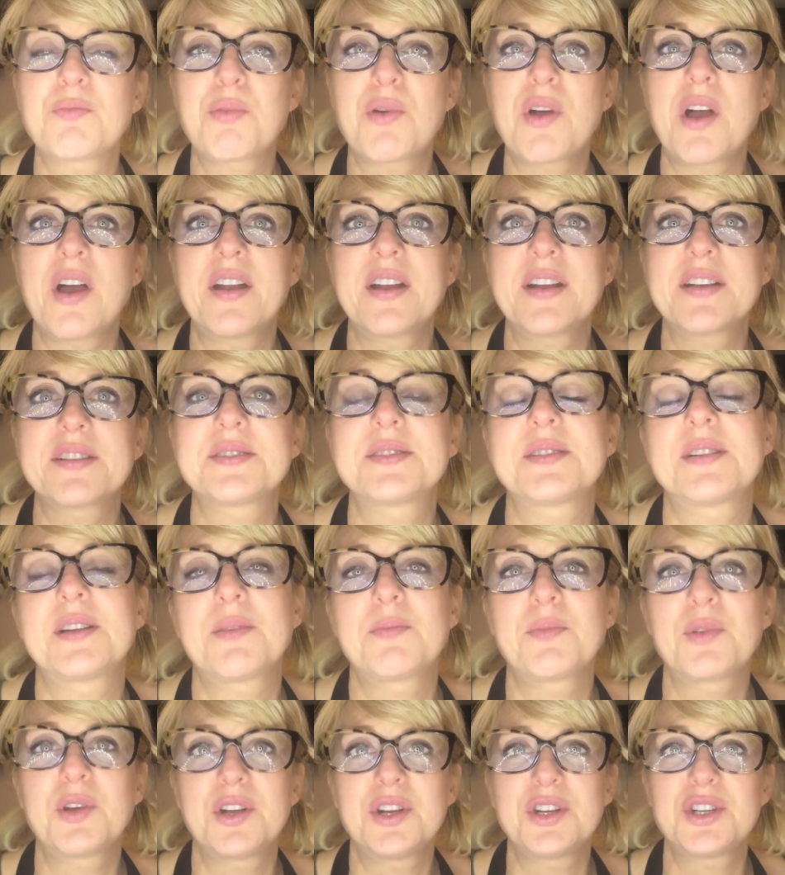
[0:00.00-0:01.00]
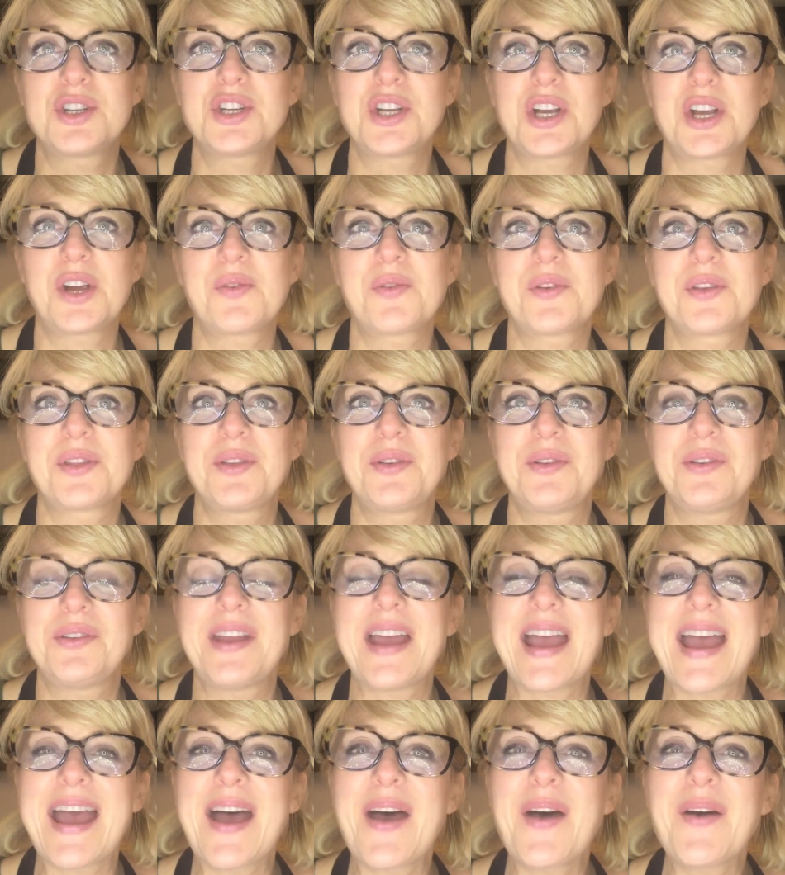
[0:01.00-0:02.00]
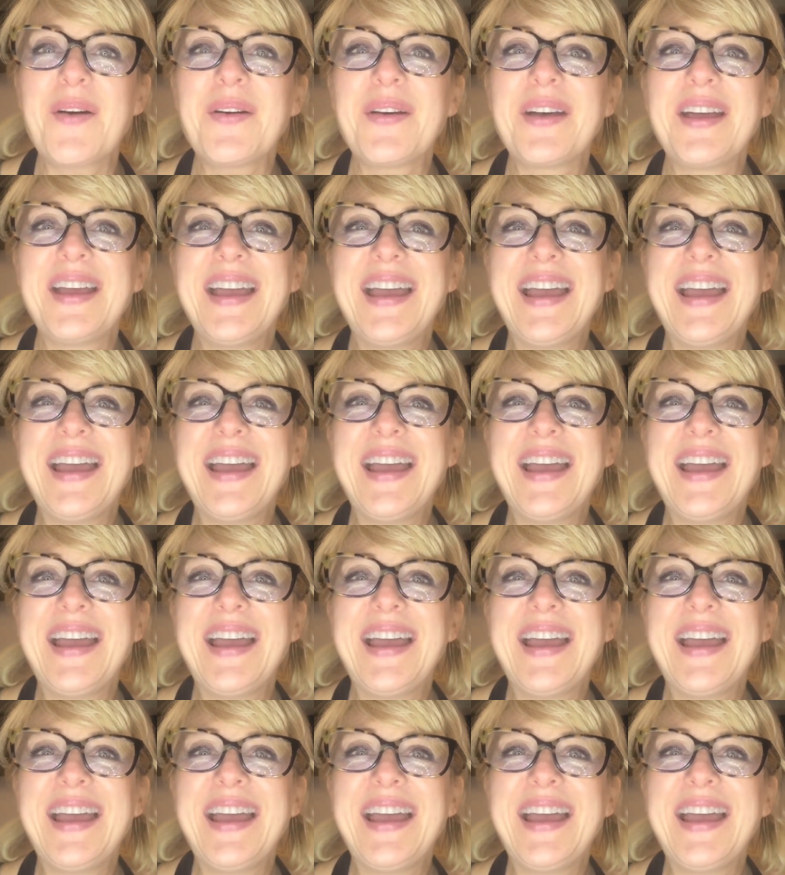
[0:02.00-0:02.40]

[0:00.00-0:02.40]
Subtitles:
products that I'm going to share with you now.